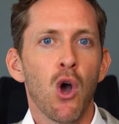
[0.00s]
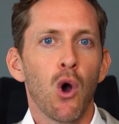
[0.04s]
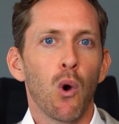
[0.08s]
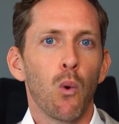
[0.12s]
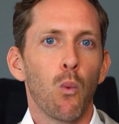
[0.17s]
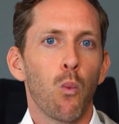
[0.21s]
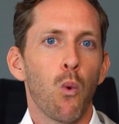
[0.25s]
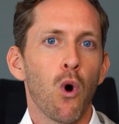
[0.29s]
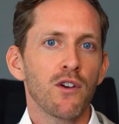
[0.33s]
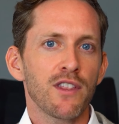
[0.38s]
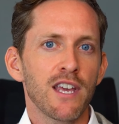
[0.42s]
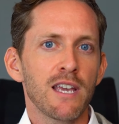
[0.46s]

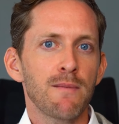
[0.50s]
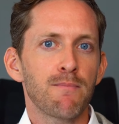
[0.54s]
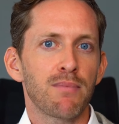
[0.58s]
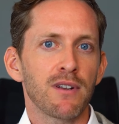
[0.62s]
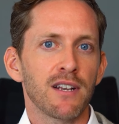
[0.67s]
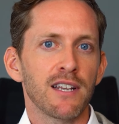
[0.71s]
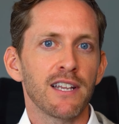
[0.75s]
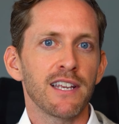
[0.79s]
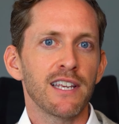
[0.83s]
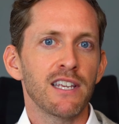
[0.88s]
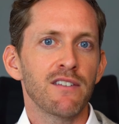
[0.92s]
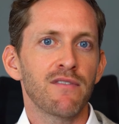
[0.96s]
What they
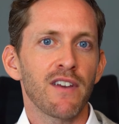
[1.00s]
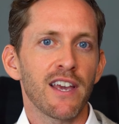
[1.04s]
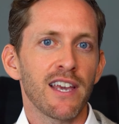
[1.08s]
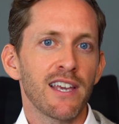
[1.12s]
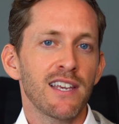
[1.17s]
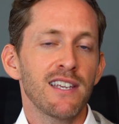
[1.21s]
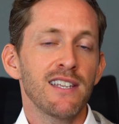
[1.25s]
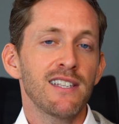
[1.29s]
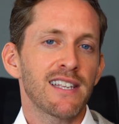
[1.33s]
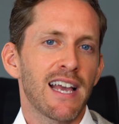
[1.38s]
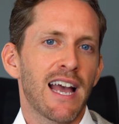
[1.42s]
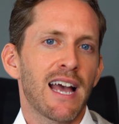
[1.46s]
believe
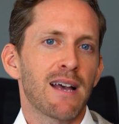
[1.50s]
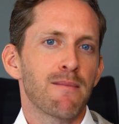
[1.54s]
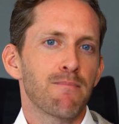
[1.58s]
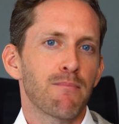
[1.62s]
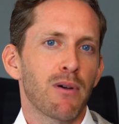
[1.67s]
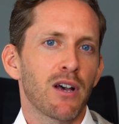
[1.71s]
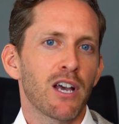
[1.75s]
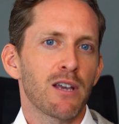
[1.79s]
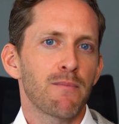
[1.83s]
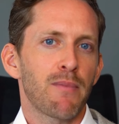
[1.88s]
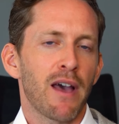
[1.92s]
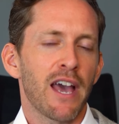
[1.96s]
is, and
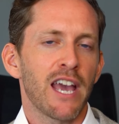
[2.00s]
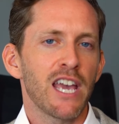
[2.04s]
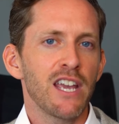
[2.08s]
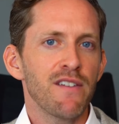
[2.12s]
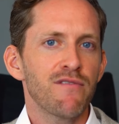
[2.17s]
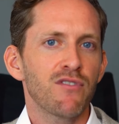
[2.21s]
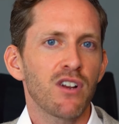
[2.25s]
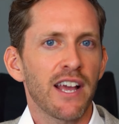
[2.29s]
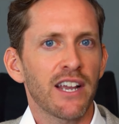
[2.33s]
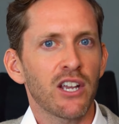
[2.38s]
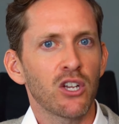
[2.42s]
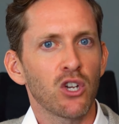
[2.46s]
by
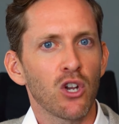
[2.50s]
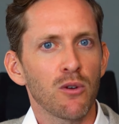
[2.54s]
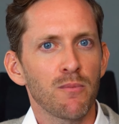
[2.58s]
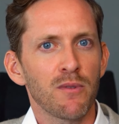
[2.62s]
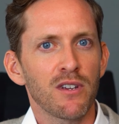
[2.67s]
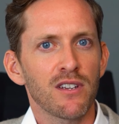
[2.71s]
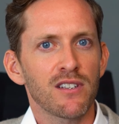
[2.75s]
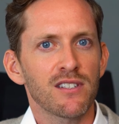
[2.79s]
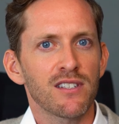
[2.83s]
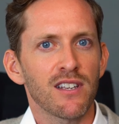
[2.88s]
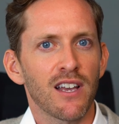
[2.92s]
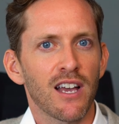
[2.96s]
behavioral
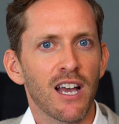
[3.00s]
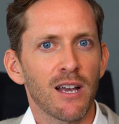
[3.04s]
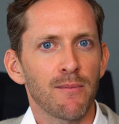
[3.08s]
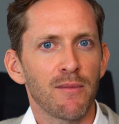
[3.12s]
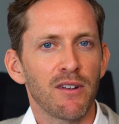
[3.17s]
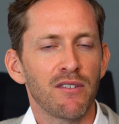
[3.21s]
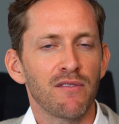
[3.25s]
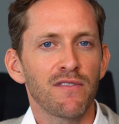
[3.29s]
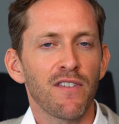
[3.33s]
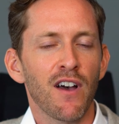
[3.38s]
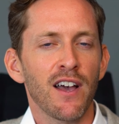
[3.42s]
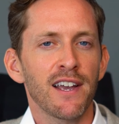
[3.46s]
economics
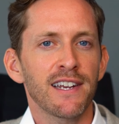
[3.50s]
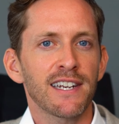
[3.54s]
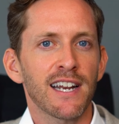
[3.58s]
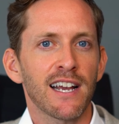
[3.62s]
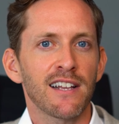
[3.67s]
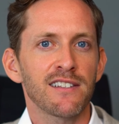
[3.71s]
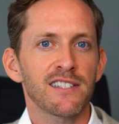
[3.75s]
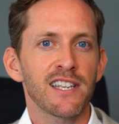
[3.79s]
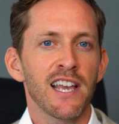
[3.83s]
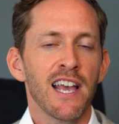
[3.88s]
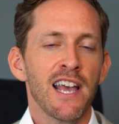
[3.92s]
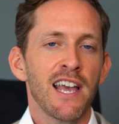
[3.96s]
in
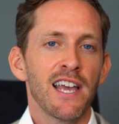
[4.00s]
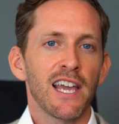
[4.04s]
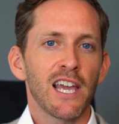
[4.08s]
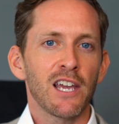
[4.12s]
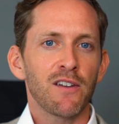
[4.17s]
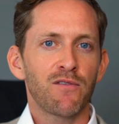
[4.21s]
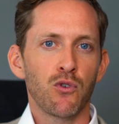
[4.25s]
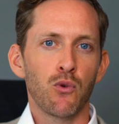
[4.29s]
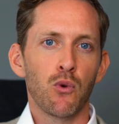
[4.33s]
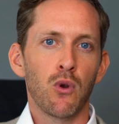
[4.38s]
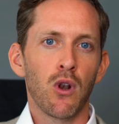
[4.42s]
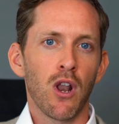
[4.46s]
finance,
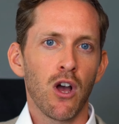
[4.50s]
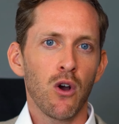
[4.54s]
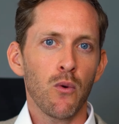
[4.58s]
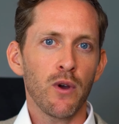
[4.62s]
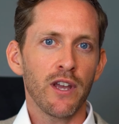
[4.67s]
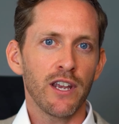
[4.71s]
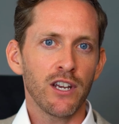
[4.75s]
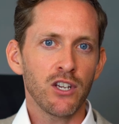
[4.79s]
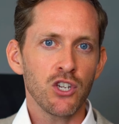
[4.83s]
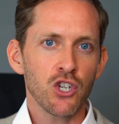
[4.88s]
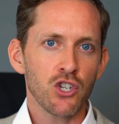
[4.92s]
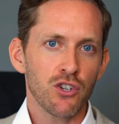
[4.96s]
if you
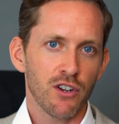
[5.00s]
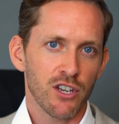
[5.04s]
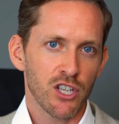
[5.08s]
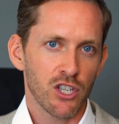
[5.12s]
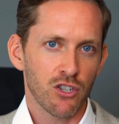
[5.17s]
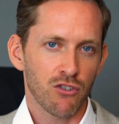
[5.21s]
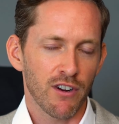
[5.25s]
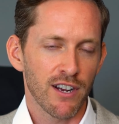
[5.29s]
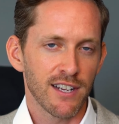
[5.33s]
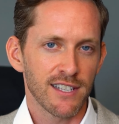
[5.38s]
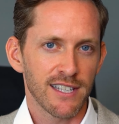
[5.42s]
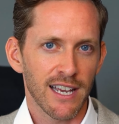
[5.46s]
lower
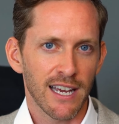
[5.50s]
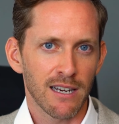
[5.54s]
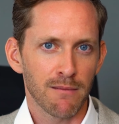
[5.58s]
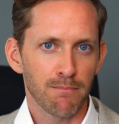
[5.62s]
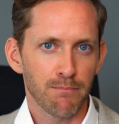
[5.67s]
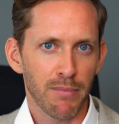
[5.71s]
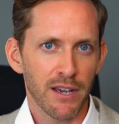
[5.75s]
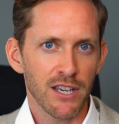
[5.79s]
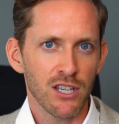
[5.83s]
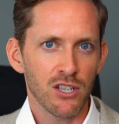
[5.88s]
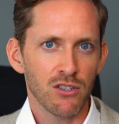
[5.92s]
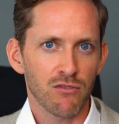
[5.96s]
interest rates
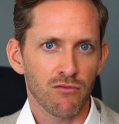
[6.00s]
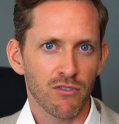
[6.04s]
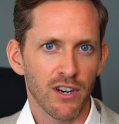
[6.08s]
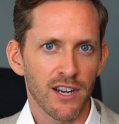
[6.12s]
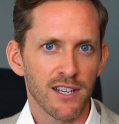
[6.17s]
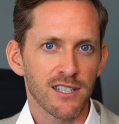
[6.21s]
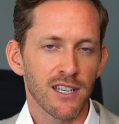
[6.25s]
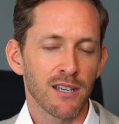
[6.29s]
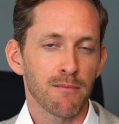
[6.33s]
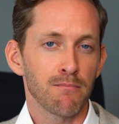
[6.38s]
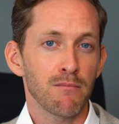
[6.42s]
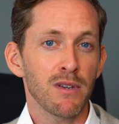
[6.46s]
and base
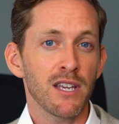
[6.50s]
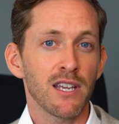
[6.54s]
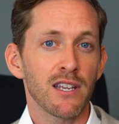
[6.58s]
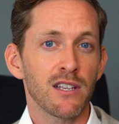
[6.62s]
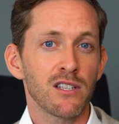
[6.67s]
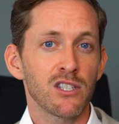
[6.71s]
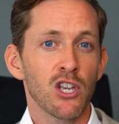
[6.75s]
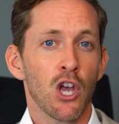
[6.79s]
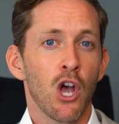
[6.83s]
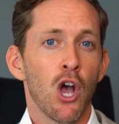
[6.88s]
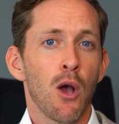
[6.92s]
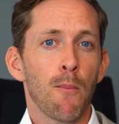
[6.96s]
rates, it
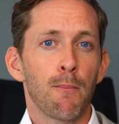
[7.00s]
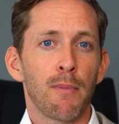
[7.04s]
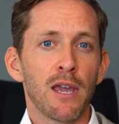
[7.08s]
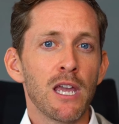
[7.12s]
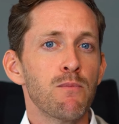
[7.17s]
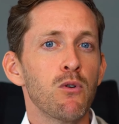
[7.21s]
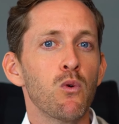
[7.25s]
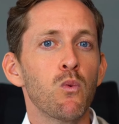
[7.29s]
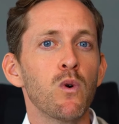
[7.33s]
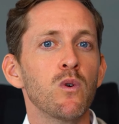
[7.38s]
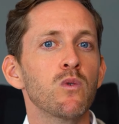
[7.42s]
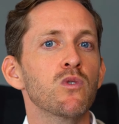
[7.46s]
means
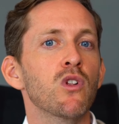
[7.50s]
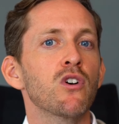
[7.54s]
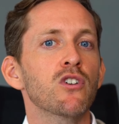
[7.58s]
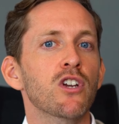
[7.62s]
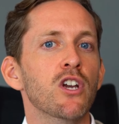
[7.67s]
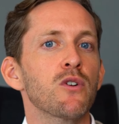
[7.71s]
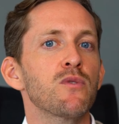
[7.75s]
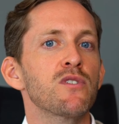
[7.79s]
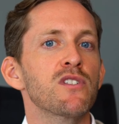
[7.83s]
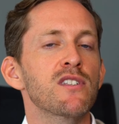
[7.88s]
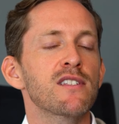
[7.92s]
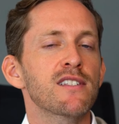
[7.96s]
people will not
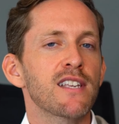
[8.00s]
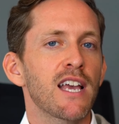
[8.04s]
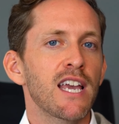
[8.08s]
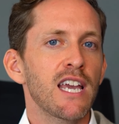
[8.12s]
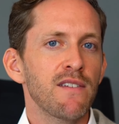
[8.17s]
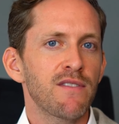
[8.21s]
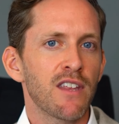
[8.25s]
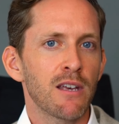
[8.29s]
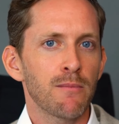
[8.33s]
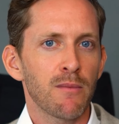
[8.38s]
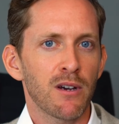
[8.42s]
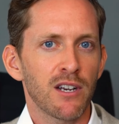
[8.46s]
go and
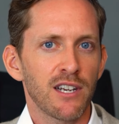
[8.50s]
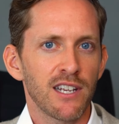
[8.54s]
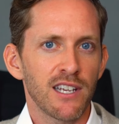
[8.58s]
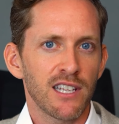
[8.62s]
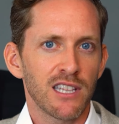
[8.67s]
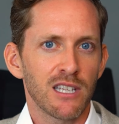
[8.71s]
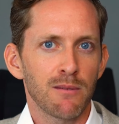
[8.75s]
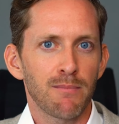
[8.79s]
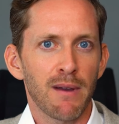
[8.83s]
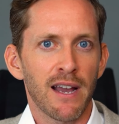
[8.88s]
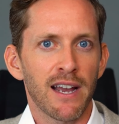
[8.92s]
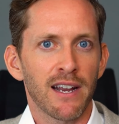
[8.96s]
save their money
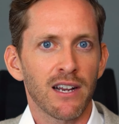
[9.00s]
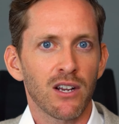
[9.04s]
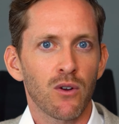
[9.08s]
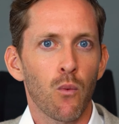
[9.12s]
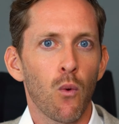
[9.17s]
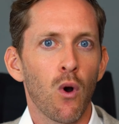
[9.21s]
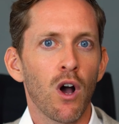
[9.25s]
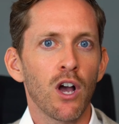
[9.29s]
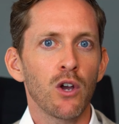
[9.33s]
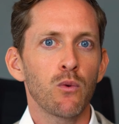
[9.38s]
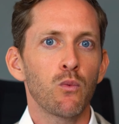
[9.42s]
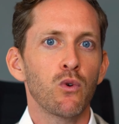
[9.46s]
in the bank.
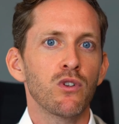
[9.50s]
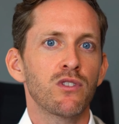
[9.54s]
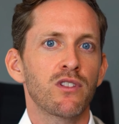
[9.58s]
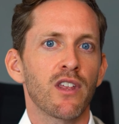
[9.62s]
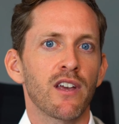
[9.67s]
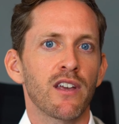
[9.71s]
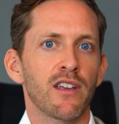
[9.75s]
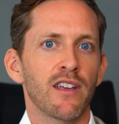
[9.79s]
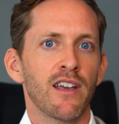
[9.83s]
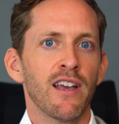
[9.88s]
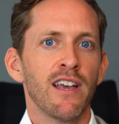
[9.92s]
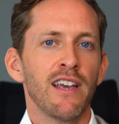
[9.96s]
Why would
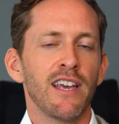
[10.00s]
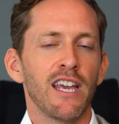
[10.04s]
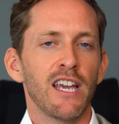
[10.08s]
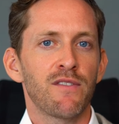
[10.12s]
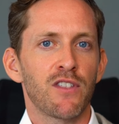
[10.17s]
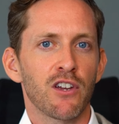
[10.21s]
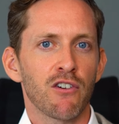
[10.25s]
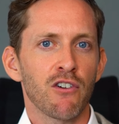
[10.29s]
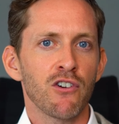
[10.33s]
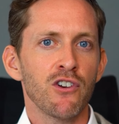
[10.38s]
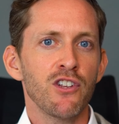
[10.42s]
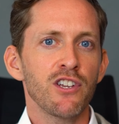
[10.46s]
they?
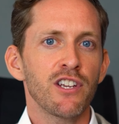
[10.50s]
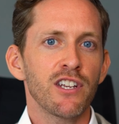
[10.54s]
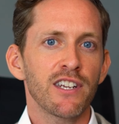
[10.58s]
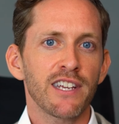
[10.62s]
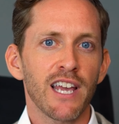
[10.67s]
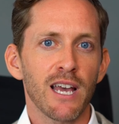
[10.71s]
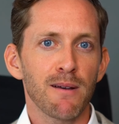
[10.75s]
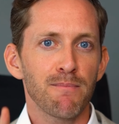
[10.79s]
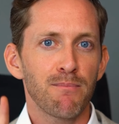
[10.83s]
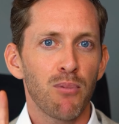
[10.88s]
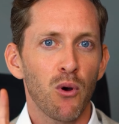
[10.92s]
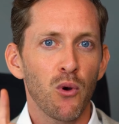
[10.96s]
If they're only going to
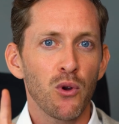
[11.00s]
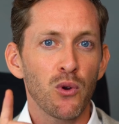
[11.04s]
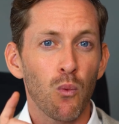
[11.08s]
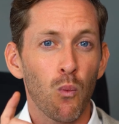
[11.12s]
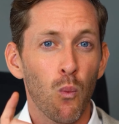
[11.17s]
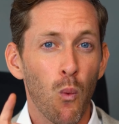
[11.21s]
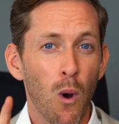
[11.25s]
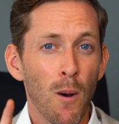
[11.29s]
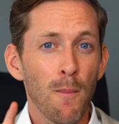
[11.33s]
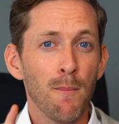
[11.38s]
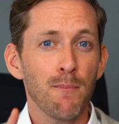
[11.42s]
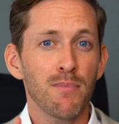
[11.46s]
get
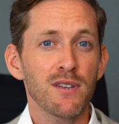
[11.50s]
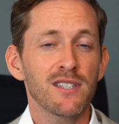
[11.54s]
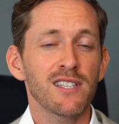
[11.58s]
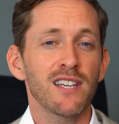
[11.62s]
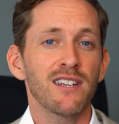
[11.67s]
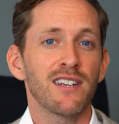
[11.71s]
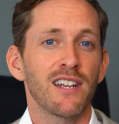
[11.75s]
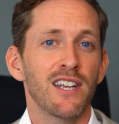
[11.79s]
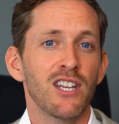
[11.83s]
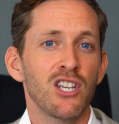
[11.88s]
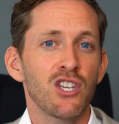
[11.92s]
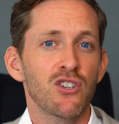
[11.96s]

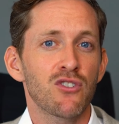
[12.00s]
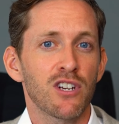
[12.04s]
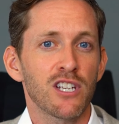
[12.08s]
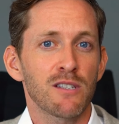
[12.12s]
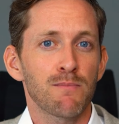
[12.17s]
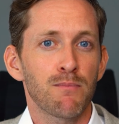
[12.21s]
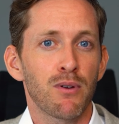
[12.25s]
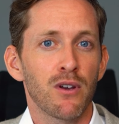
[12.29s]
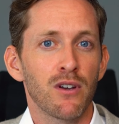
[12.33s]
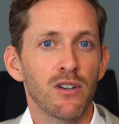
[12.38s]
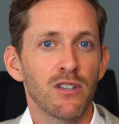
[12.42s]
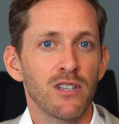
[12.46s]
0.1%
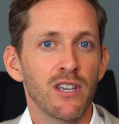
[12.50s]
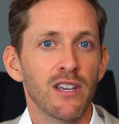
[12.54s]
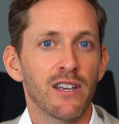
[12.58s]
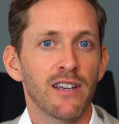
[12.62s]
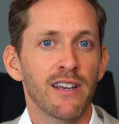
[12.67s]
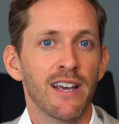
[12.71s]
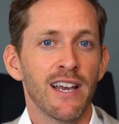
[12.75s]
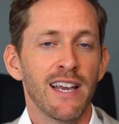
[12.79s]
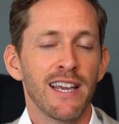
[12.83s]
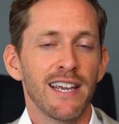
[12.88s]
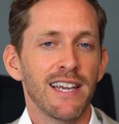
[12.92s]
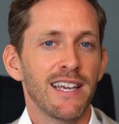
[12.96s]
interest per
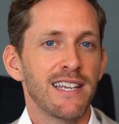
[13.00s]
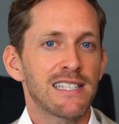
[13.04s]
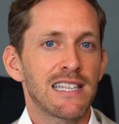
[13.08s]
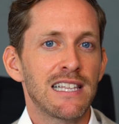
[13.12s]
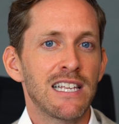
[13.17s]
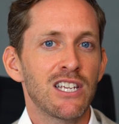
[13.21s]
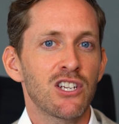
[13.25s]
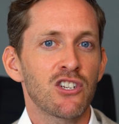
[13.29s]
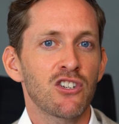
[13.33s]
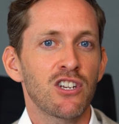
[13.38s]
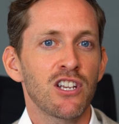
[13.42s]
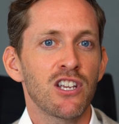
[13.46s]
year, it's
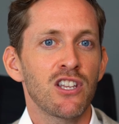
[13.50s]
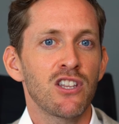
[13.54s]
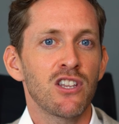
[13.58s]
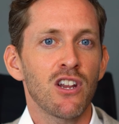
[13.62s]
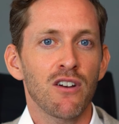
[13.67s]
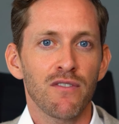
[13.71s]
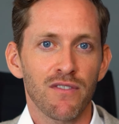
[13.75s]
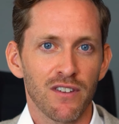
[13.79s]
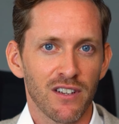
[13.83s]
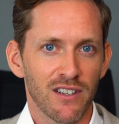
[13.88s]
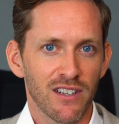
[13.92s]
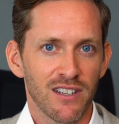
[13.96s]
literally
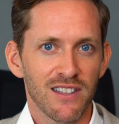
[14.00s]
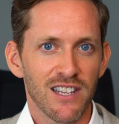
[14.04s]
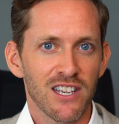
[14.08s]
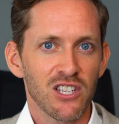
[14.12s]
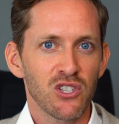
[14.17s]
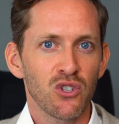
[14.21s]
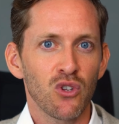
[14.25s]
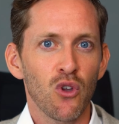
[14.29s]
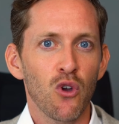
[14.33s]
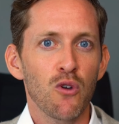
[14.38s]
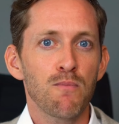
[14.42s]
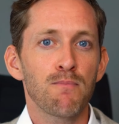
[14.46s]
nothing.
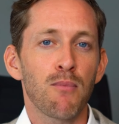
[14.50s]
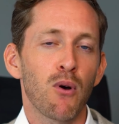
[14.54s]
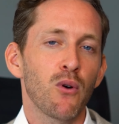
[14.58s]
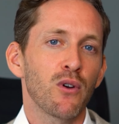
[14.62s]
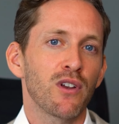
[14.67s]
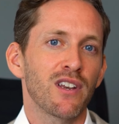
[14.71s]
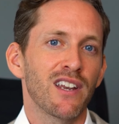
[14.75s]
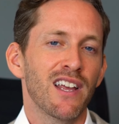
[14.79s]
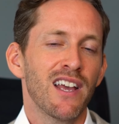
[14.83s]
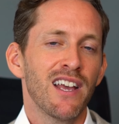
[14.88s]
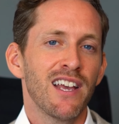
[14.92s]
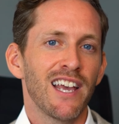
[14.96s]
There's no
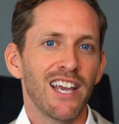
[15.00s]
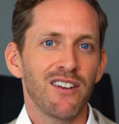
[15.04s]
point.